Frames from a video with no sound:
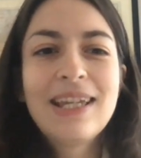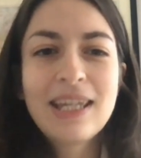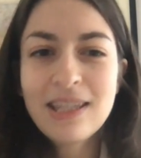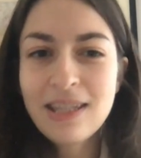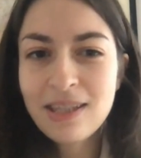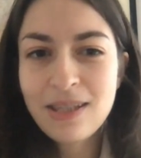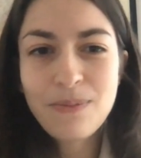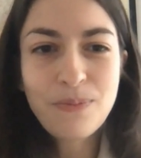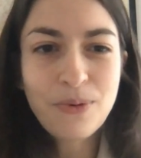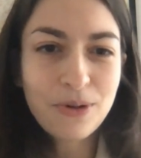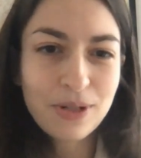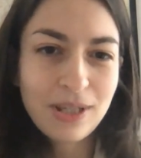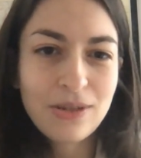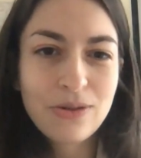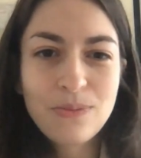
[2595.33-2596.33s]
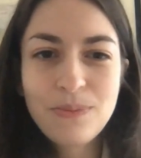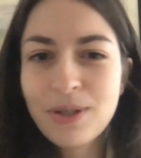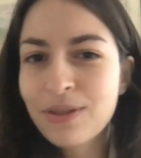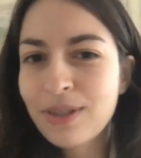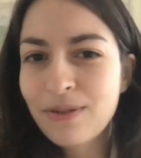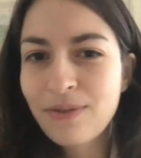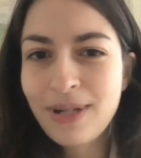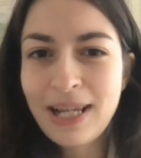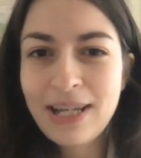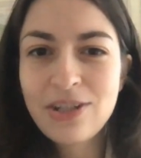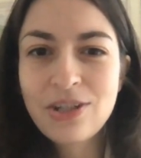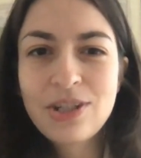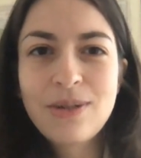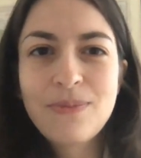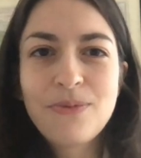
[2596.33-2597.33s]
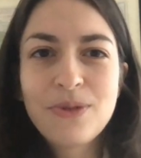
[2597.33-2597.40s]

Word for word: It is important to build a relationship